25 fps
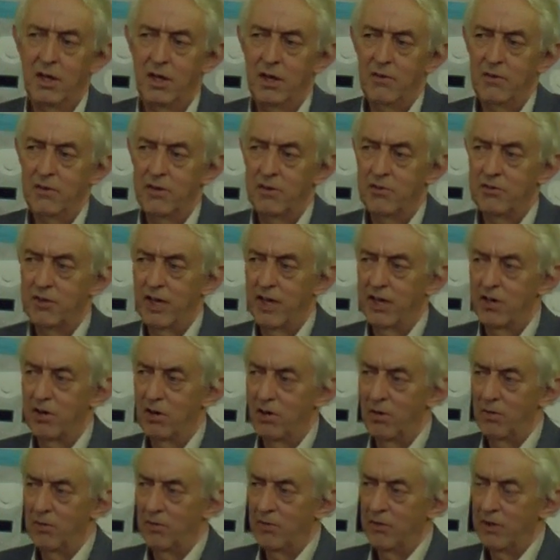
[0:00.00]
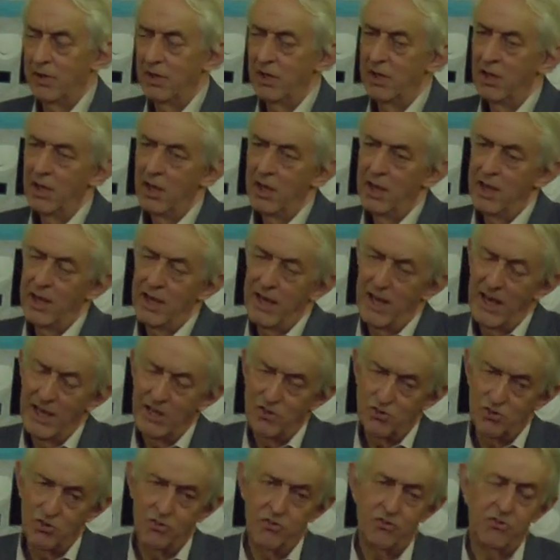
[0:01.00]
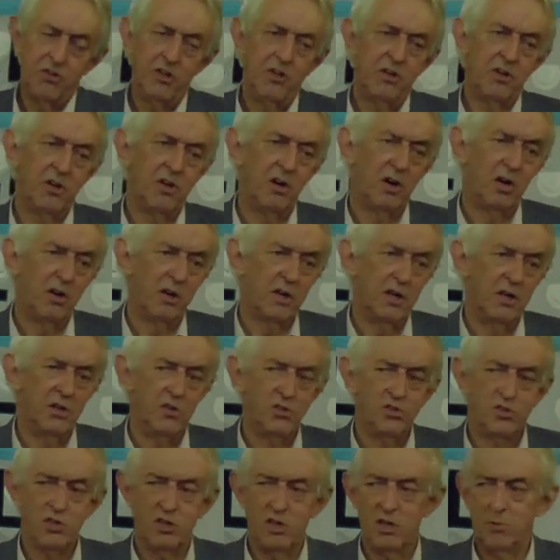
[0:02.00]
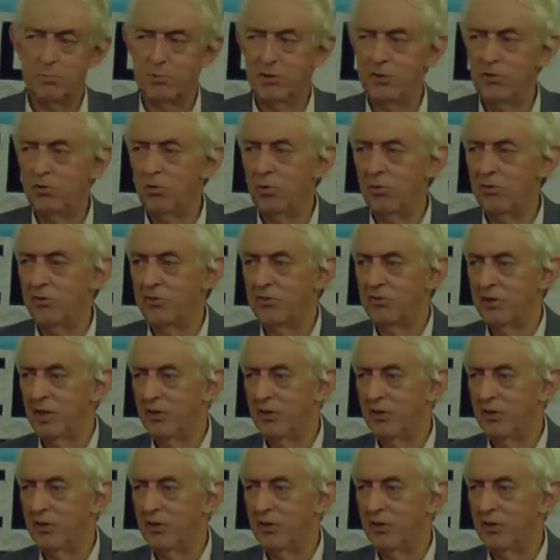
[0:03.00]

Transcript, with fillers: the attack on the ancient synagogue in Djerba in northern